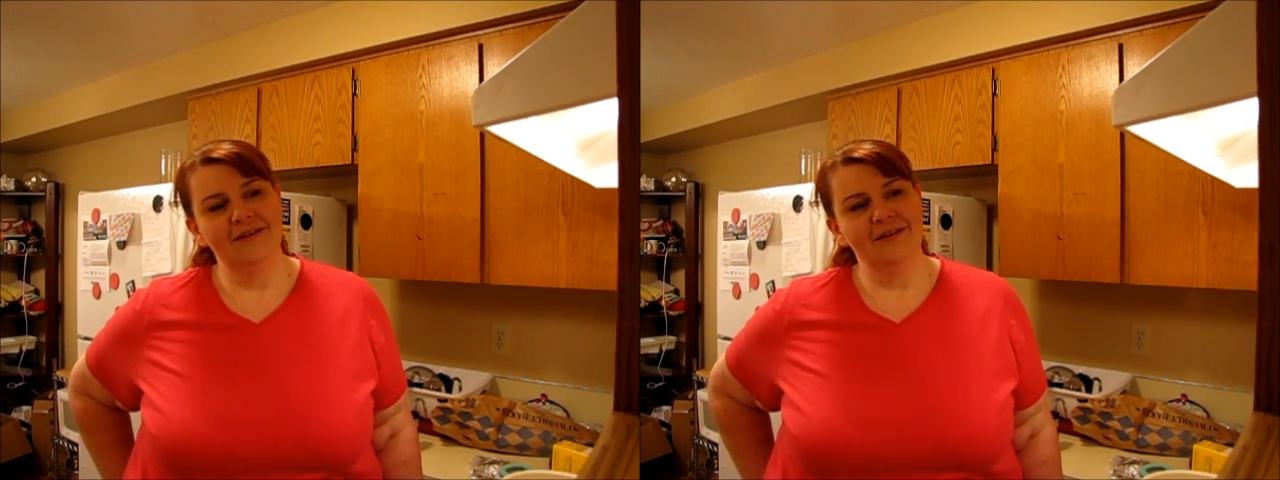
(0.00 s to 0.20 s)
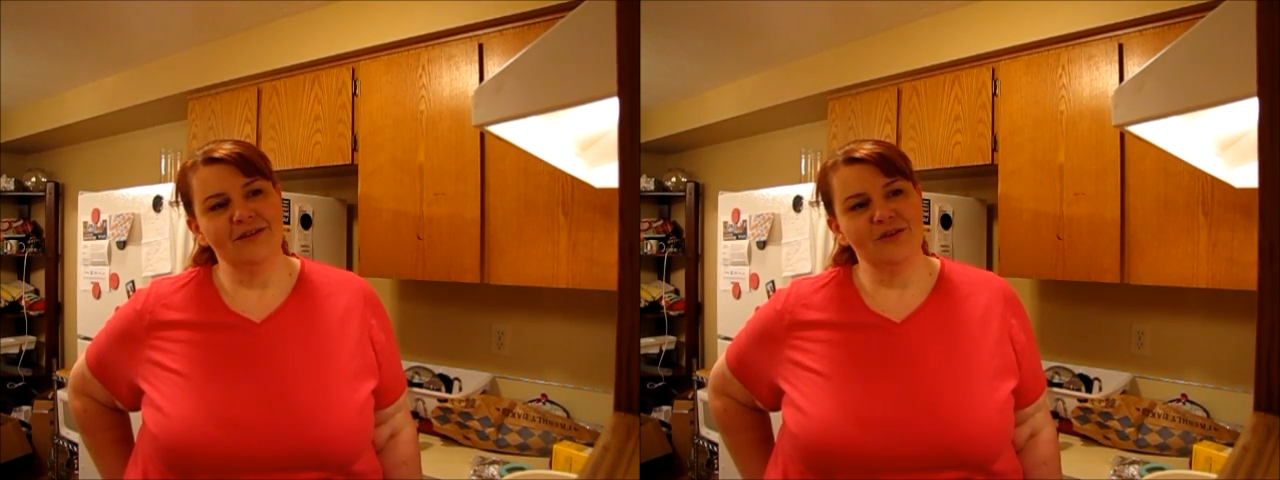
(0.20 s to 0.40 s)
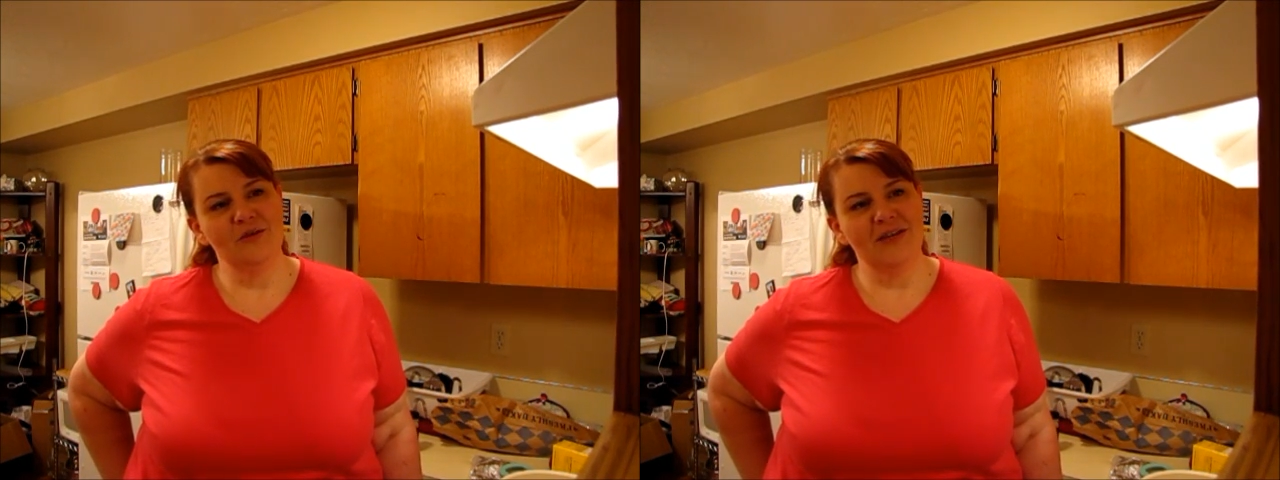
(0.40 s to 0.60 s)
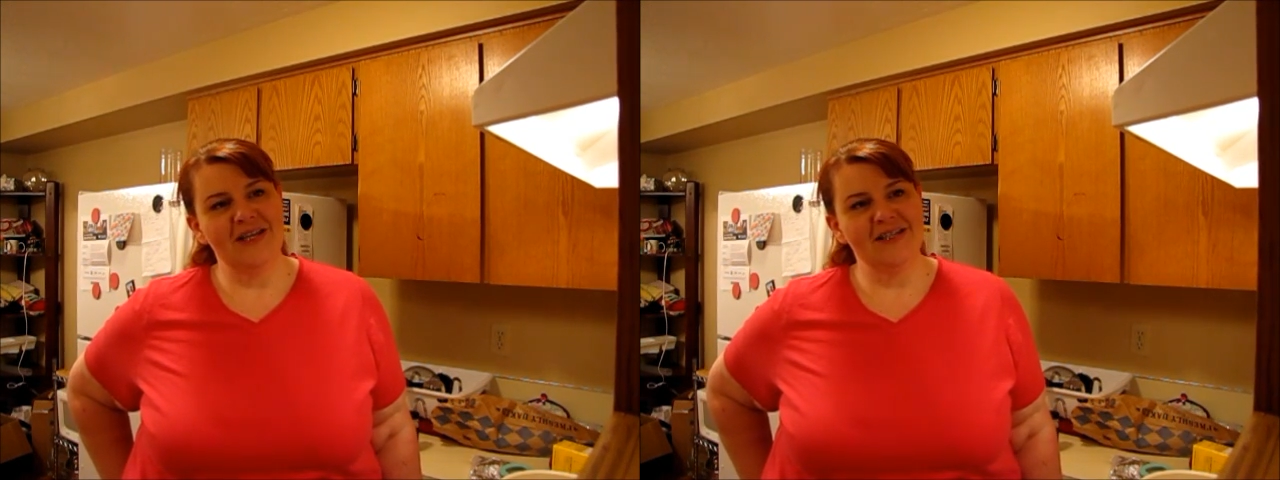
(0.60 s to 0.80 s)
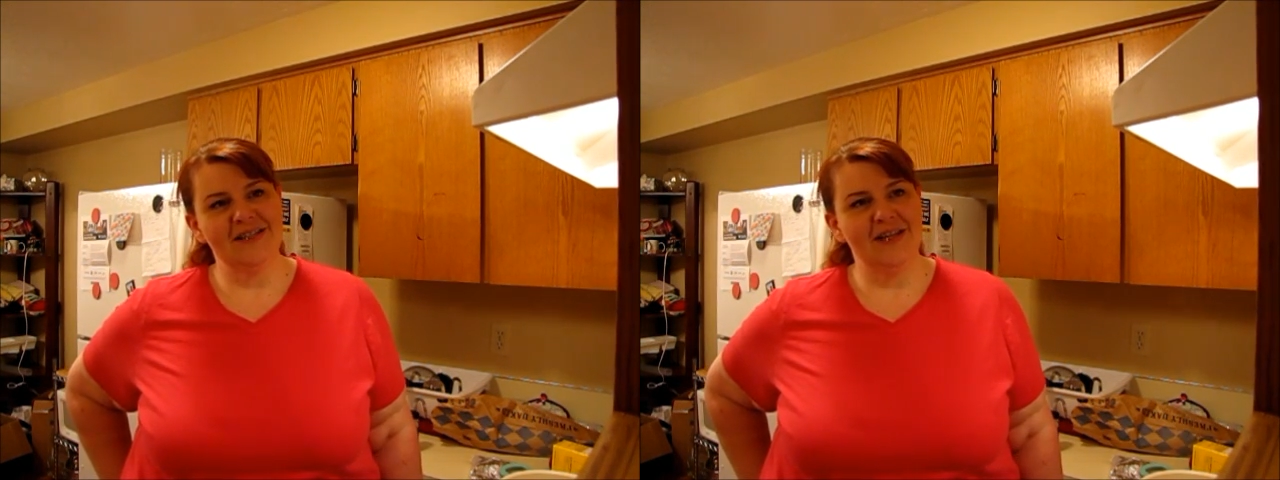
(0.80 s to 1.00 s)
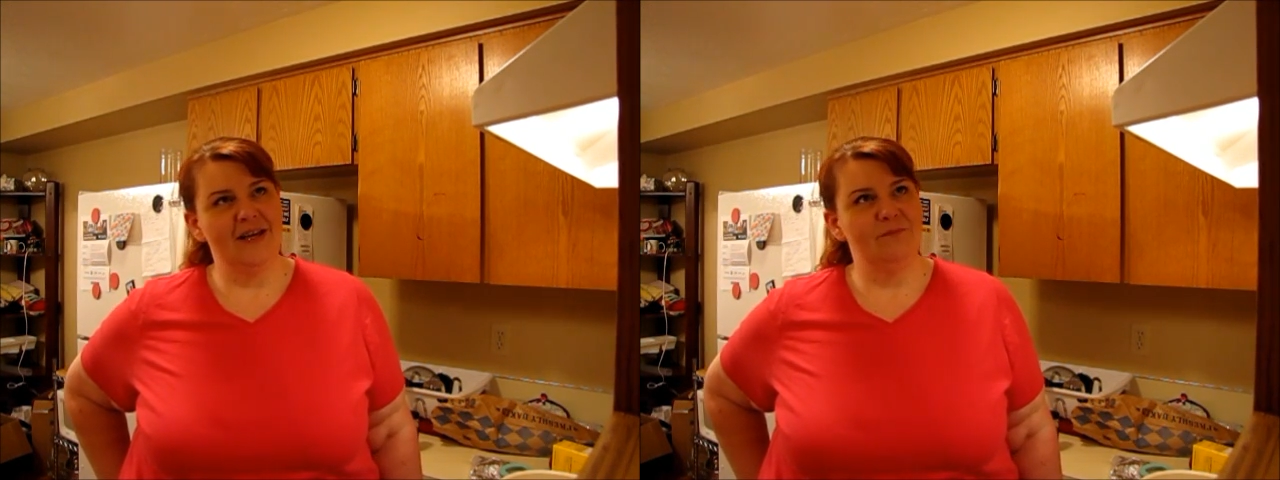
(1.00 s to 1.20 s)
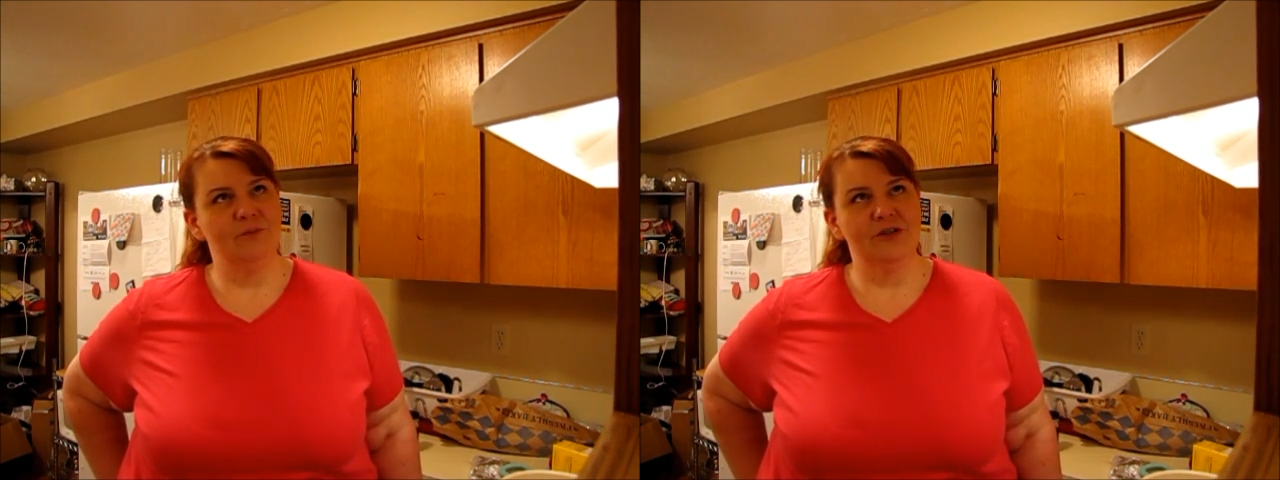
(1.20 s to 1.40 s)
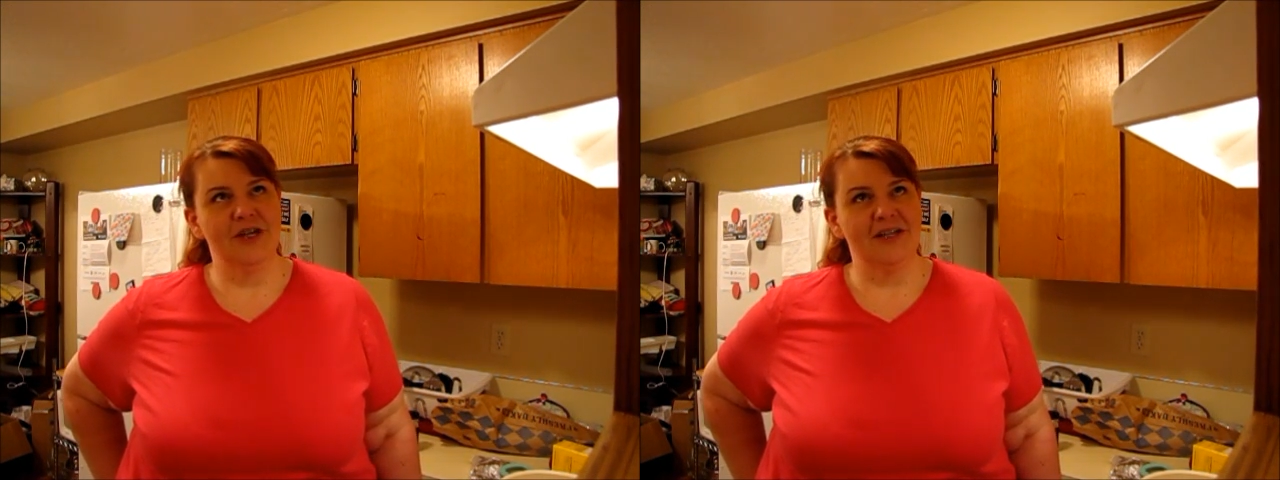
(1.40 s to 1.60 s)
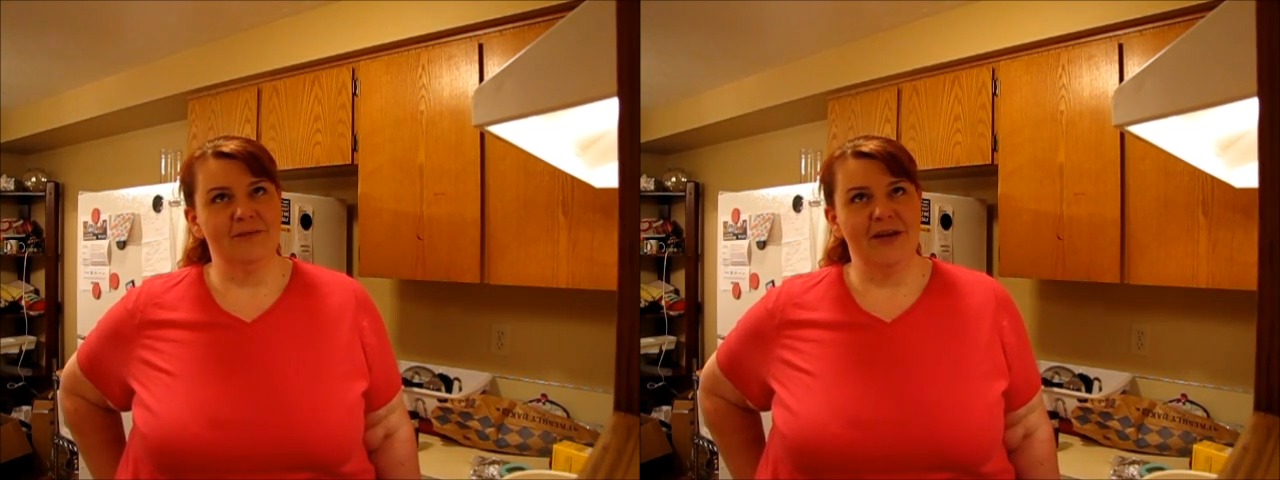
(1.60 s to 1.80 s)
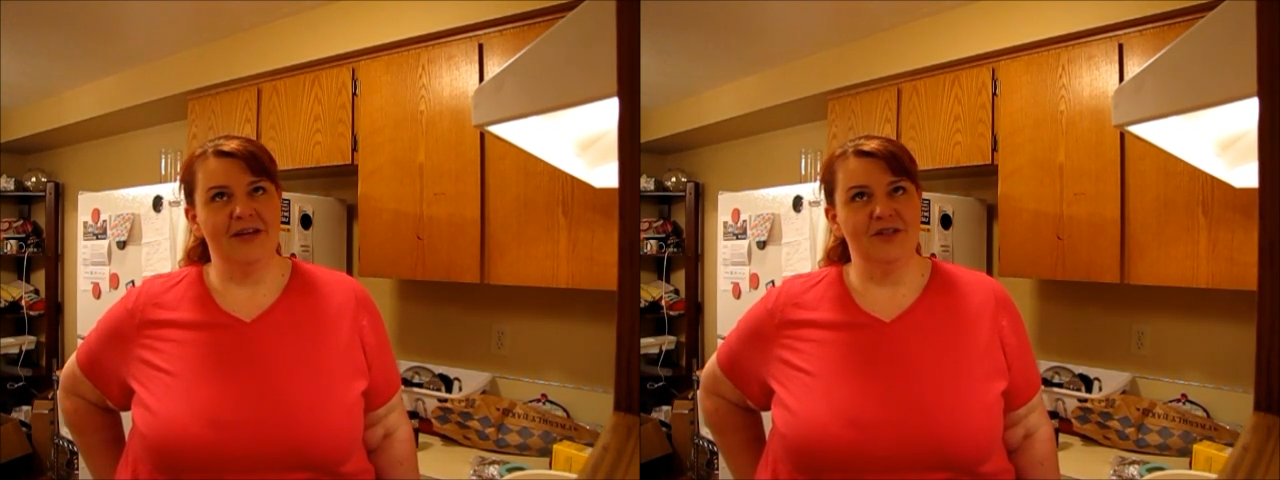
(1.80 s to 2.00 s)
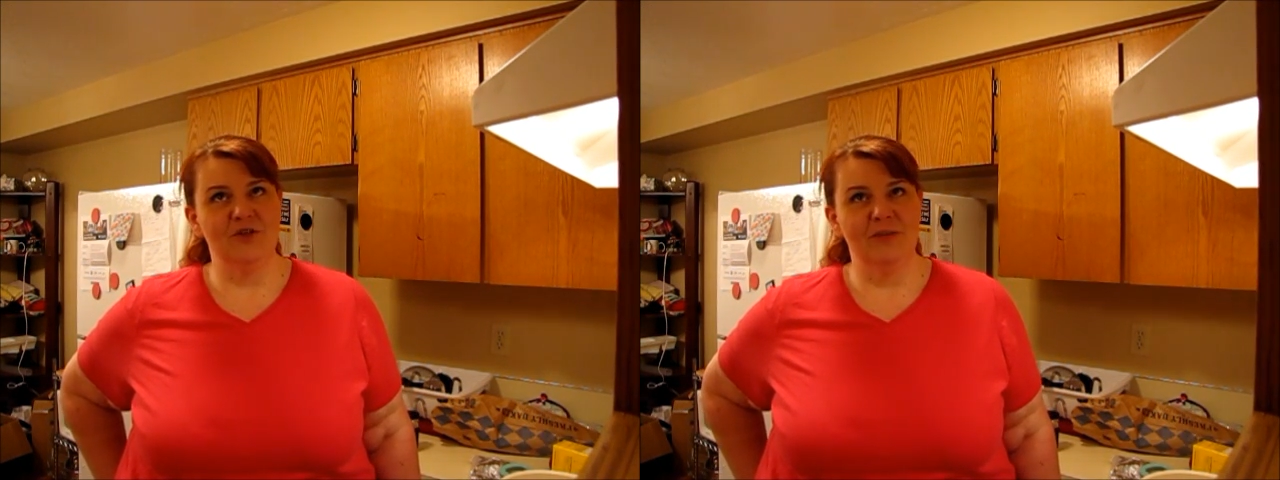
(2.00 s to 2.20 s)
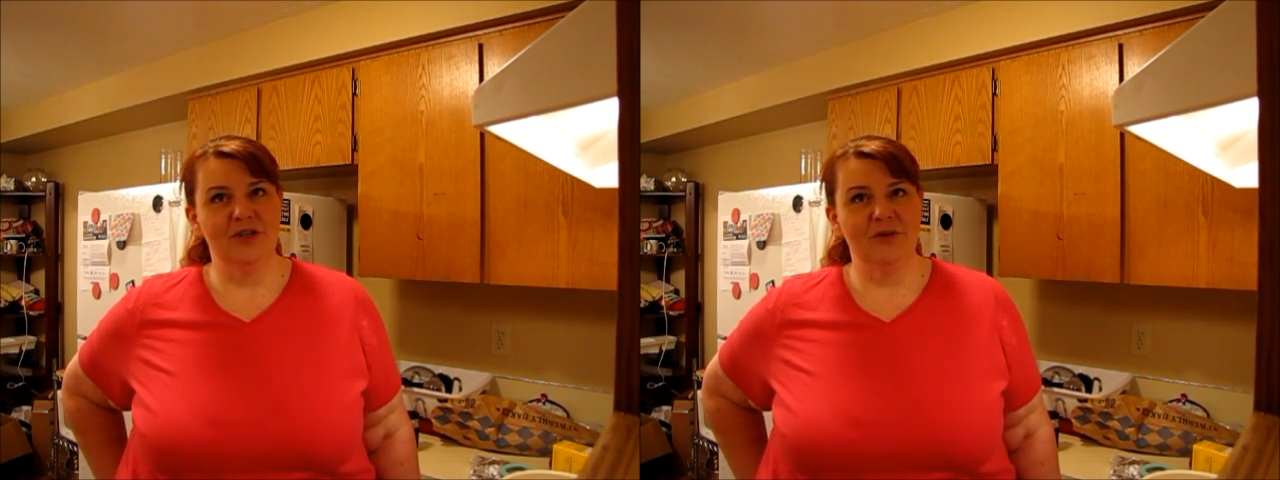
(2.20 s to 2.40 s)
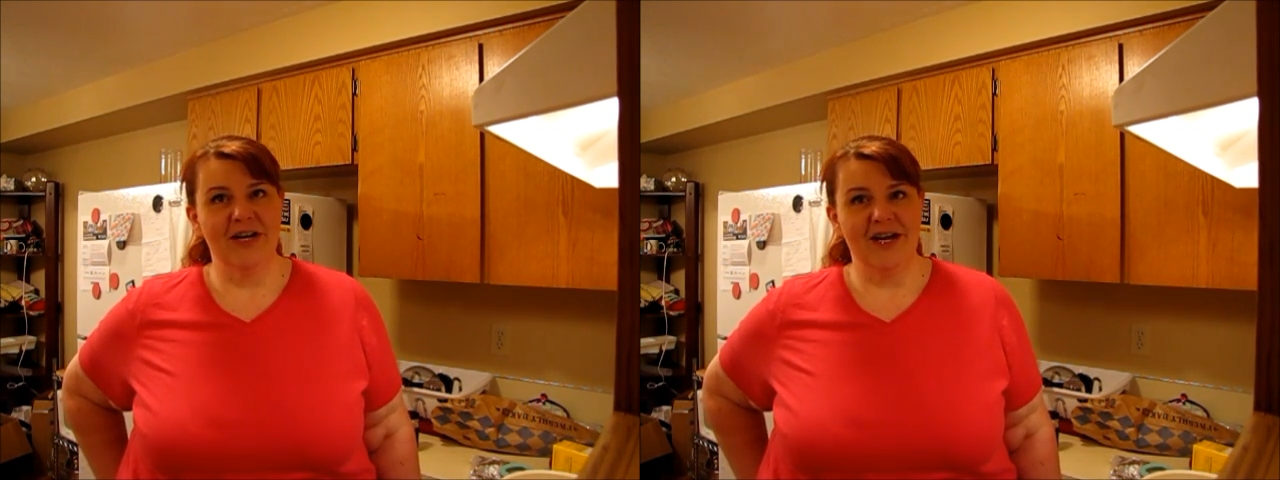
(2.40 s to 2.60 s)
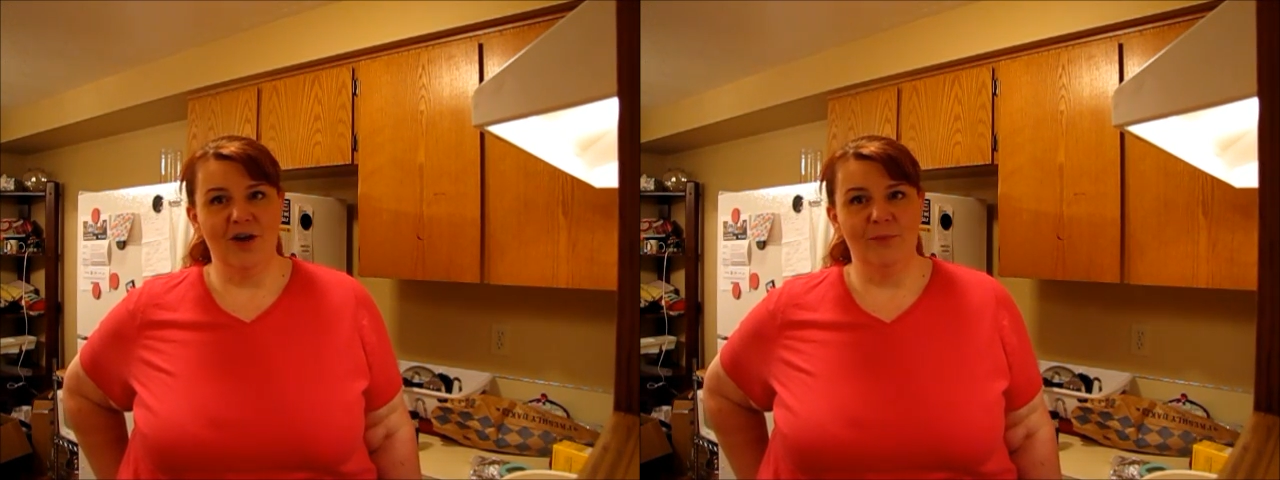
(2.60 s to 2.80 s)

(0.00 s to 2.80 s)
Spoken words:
need to like project about it too much right now,